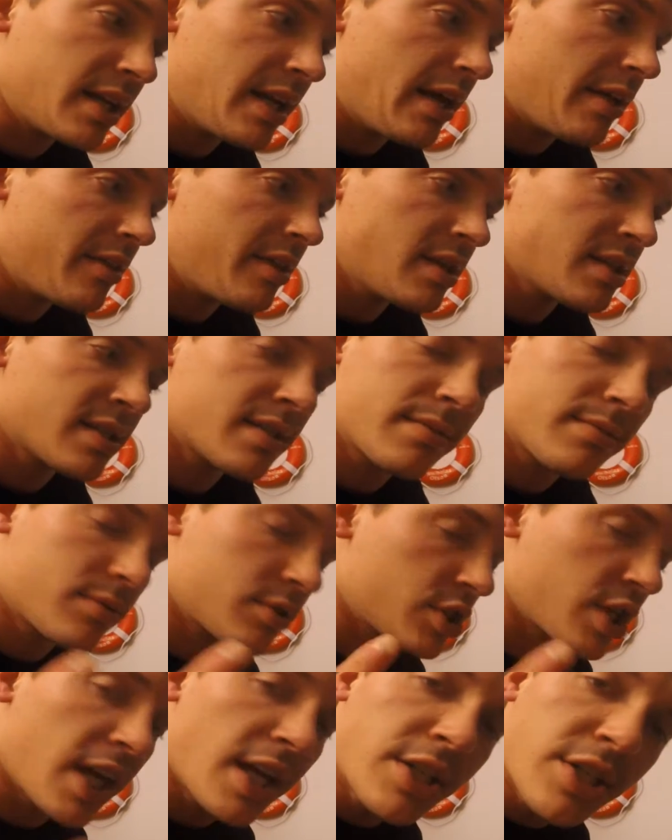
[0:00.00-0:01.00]
Now this
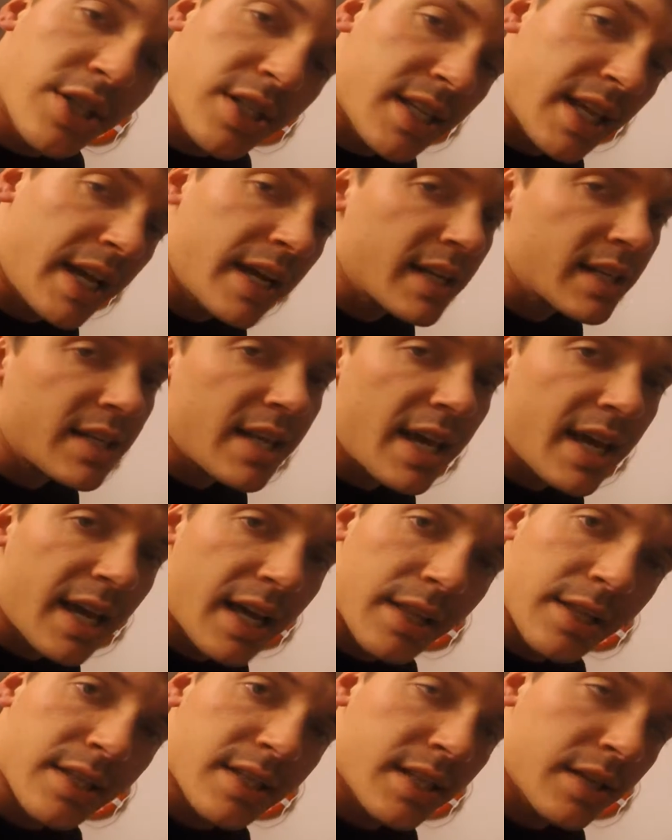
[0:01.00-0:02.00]
changes day to day
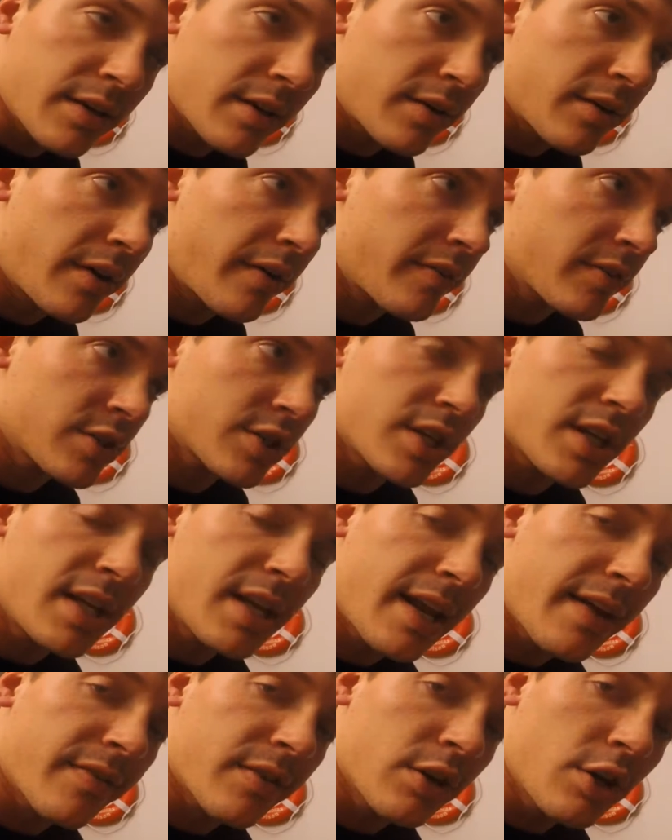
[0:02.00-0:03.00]
on the Steelhead River, so you
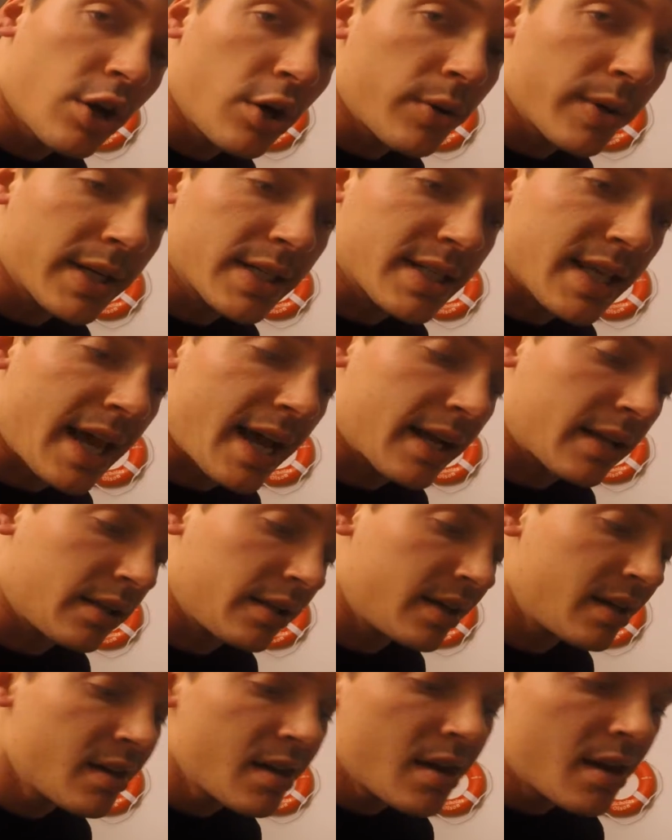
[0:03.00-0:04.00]
never know
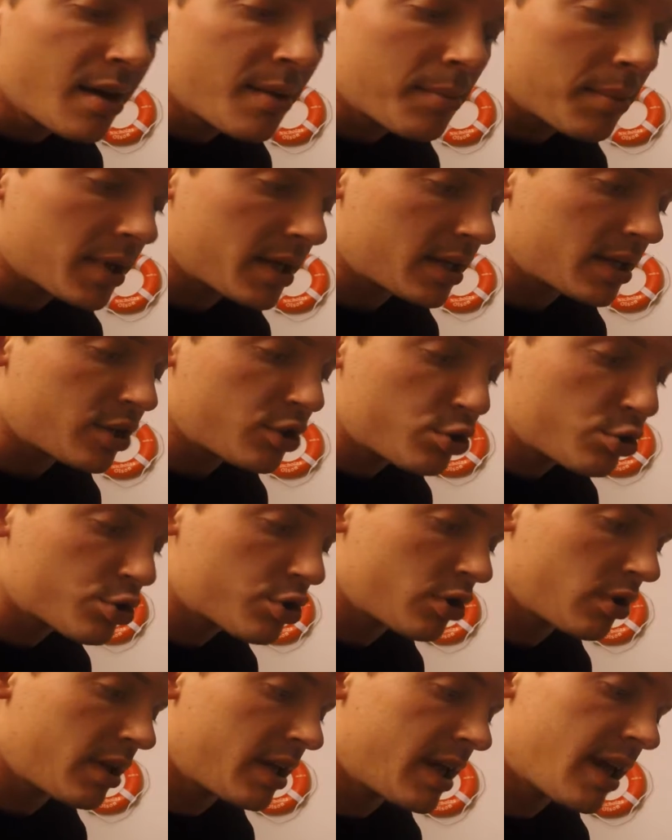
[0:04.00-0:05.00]
exactly, but
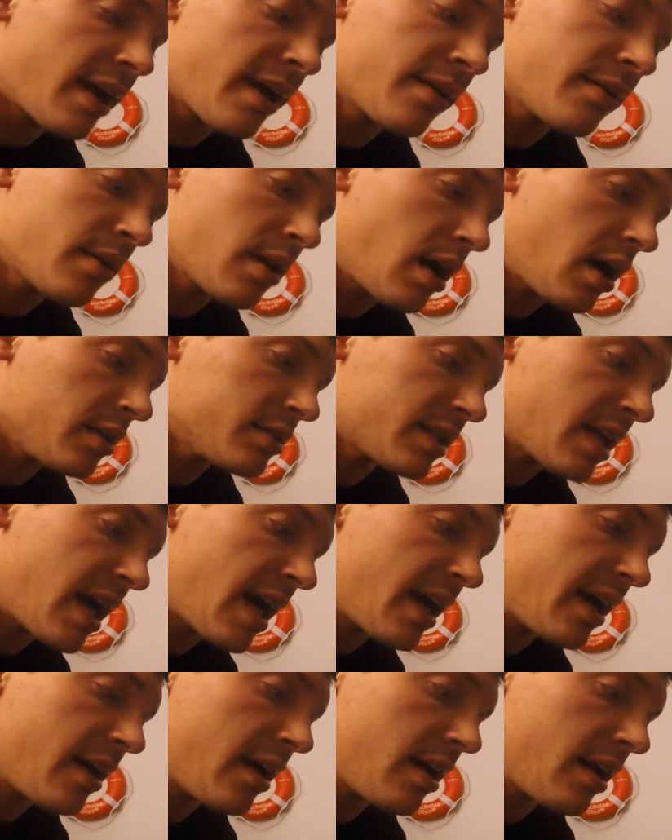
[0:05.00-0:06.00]
usually I'll
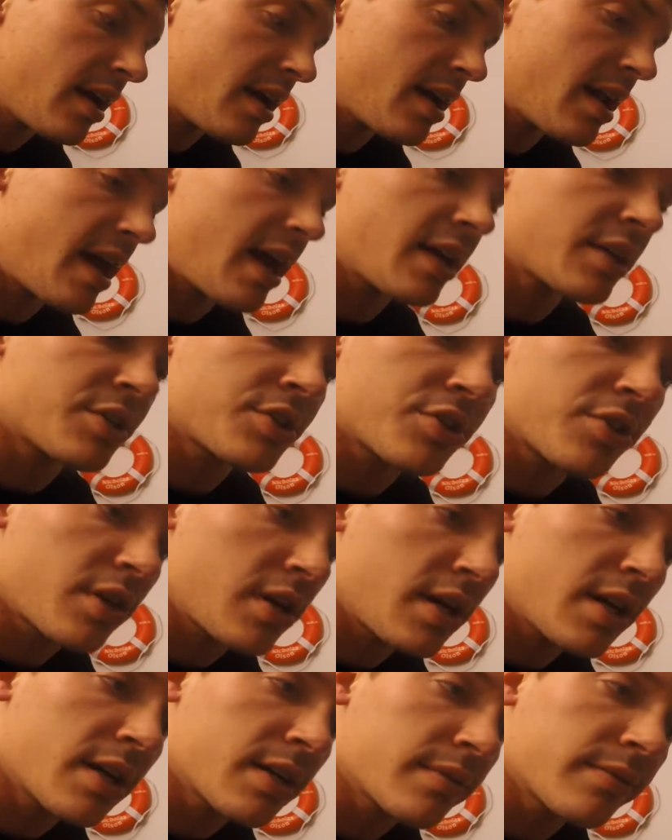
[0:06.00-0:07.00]
tie
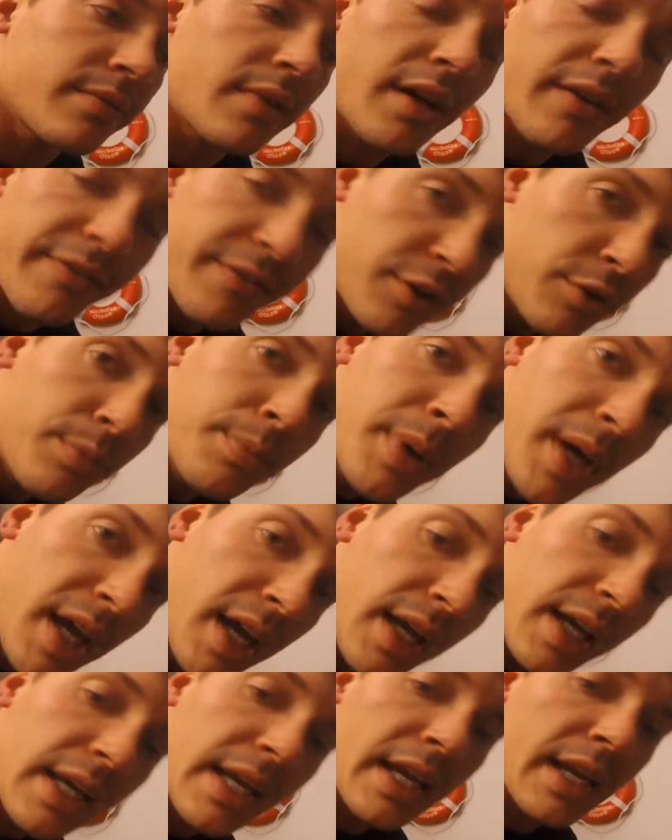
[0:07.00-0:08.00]
a few
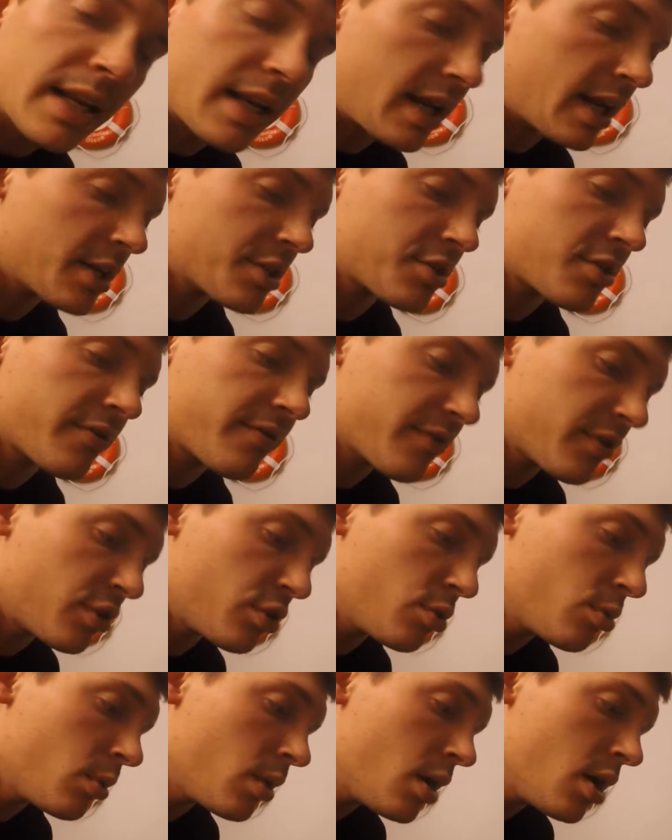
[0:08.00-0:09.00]
pink and an extra
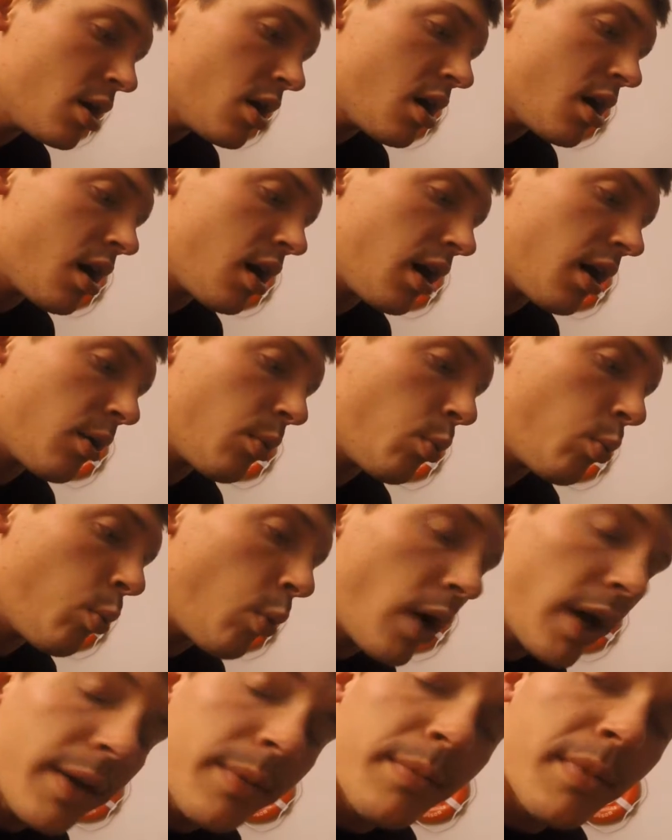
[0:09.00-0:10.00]
few
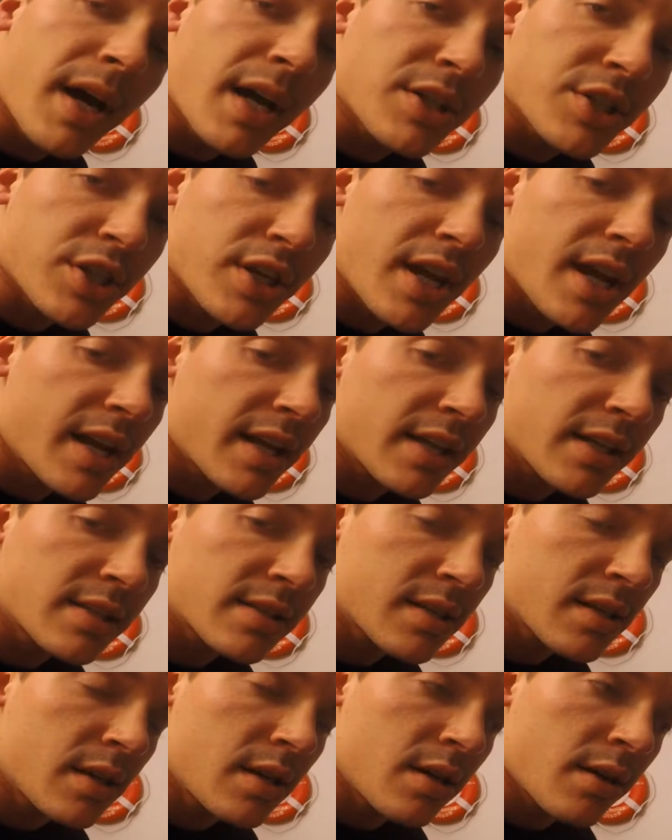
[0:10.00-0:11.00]
white mesh
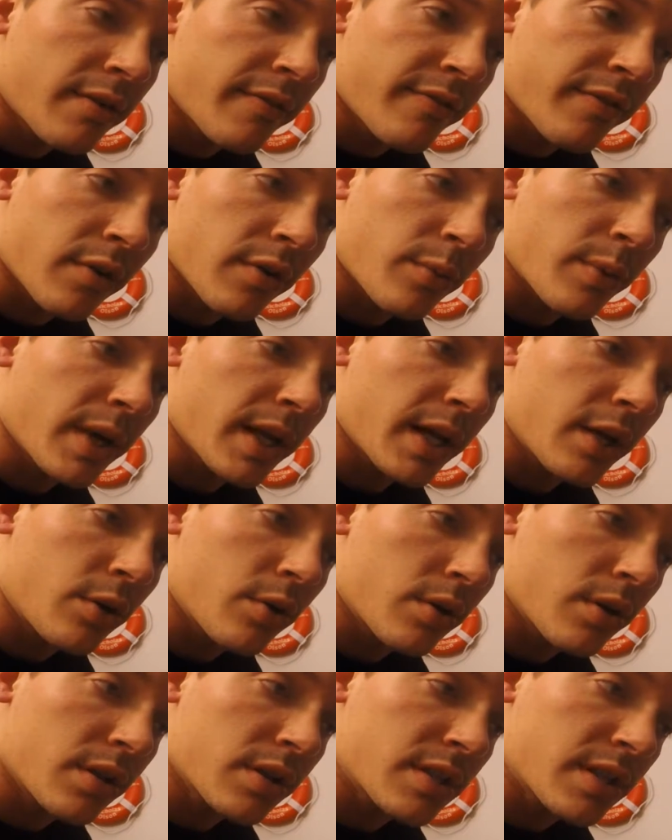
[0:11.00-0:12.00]
nettings for when I
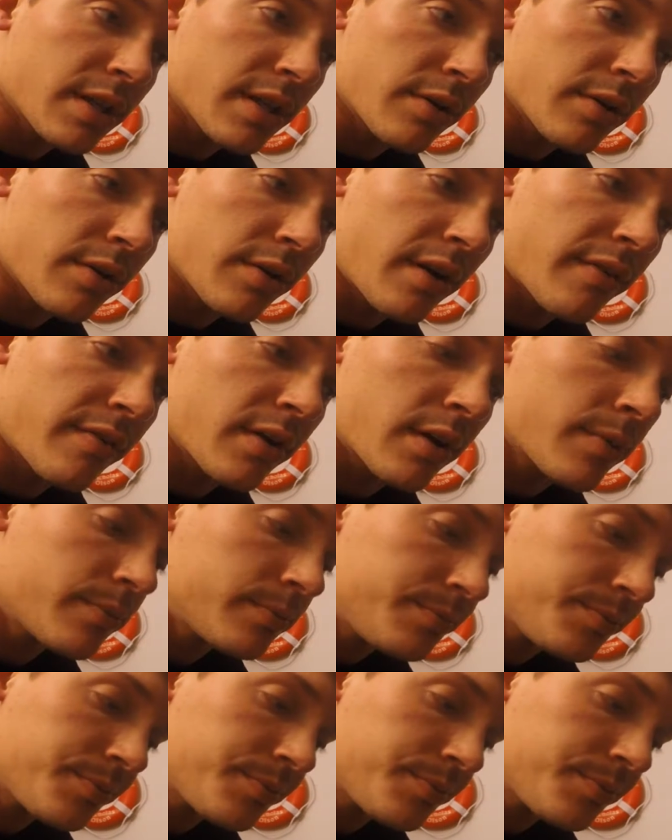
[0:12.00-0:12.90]
go to the Steelhead River.